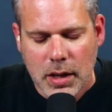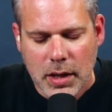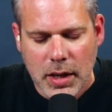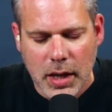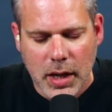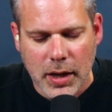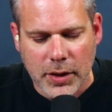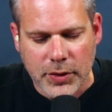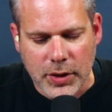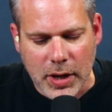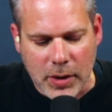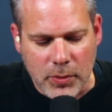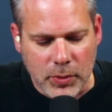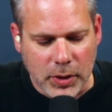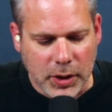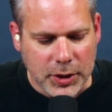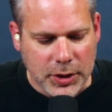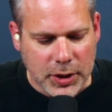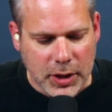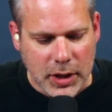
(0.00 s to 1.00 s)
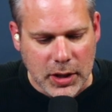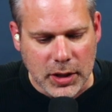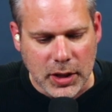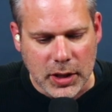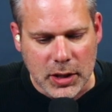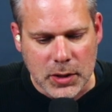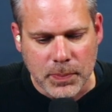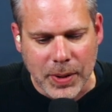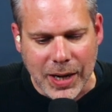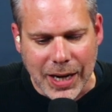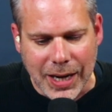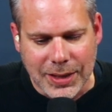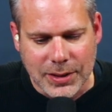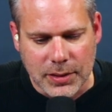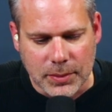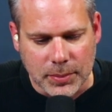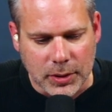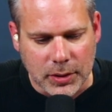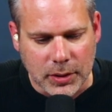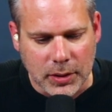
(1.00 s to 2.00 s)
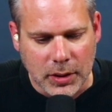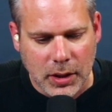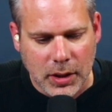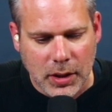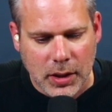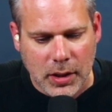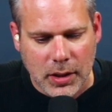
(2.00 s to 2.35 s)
Yeah, I really think that it's possible